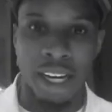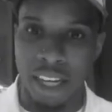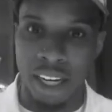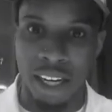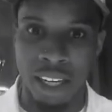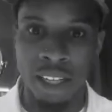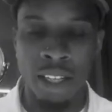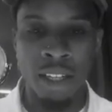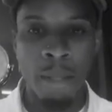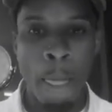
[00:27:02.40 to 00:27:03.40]
I ain't
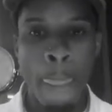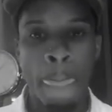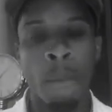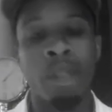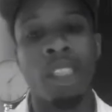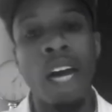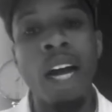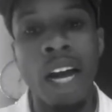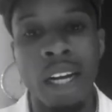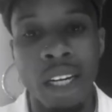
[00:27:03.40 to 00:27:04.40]
do this, my
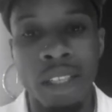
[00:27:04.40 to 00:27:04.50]
nigga.